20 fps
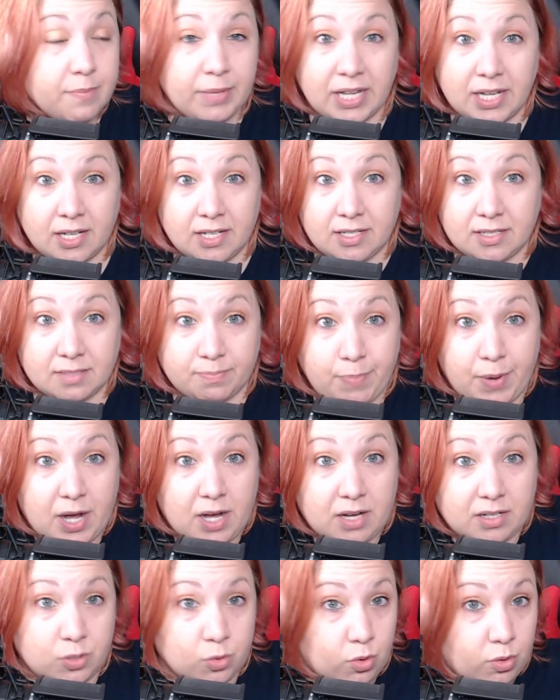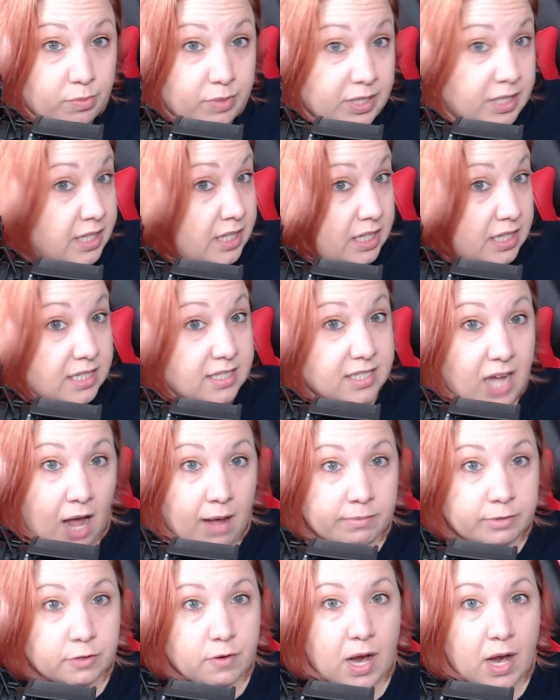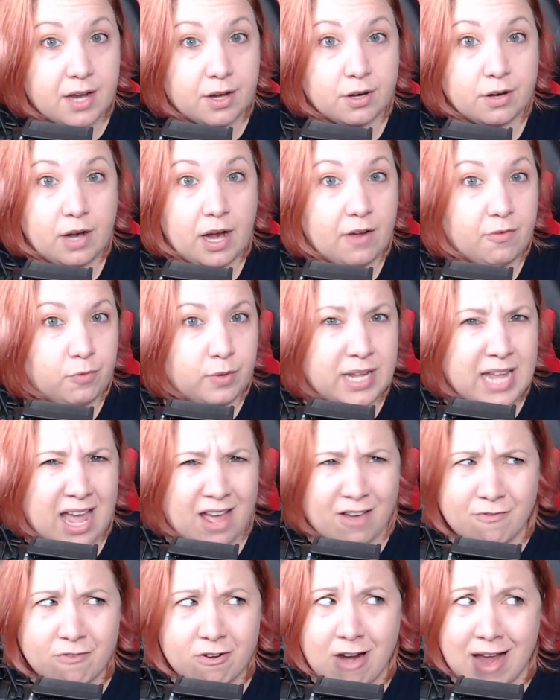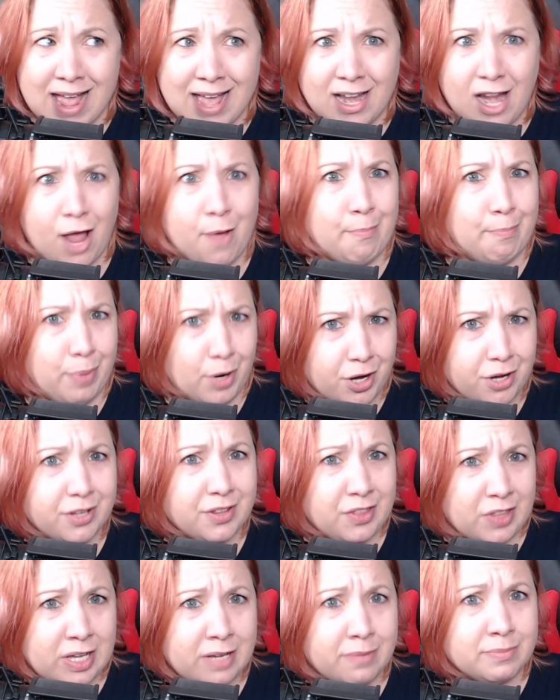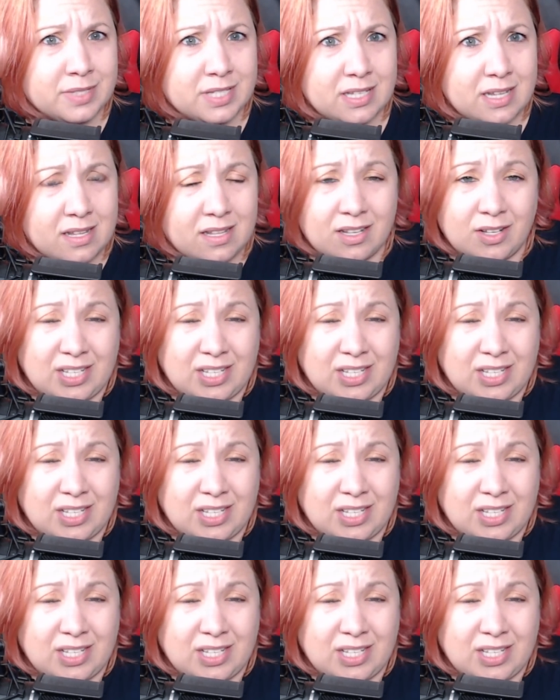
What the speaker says: Because bugs normally is Kamen Rider. Have we ever had a bug themed